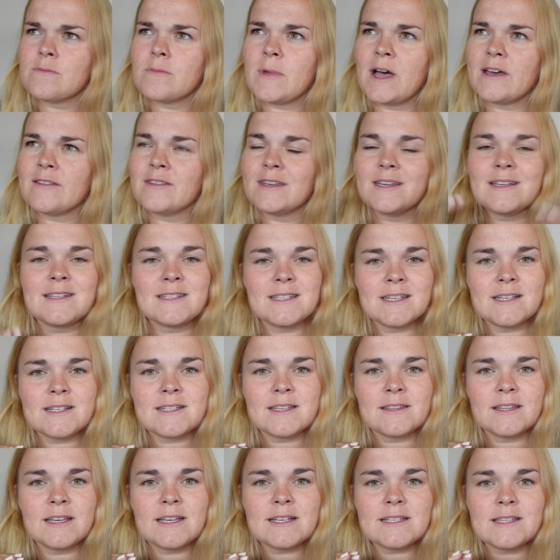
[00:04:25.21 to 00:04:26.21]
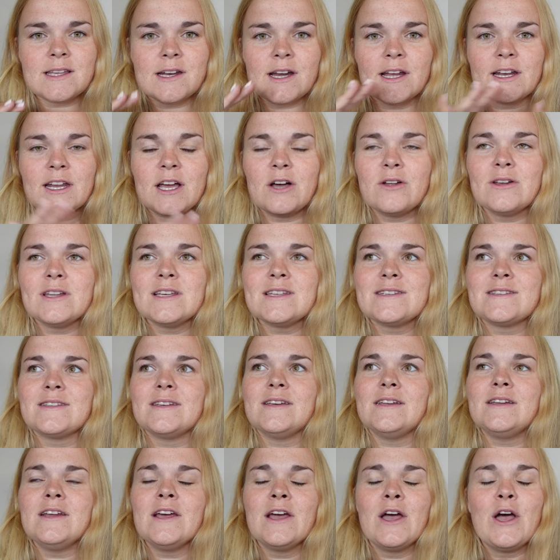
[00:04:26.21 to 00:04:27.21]
I think 6 things that I now
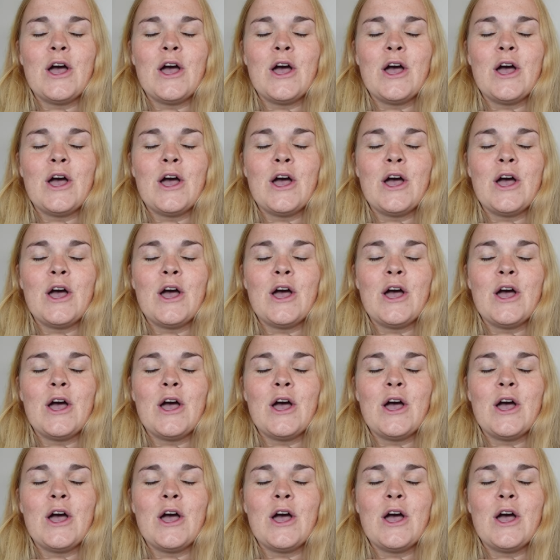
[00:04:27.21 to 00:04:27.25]
listed,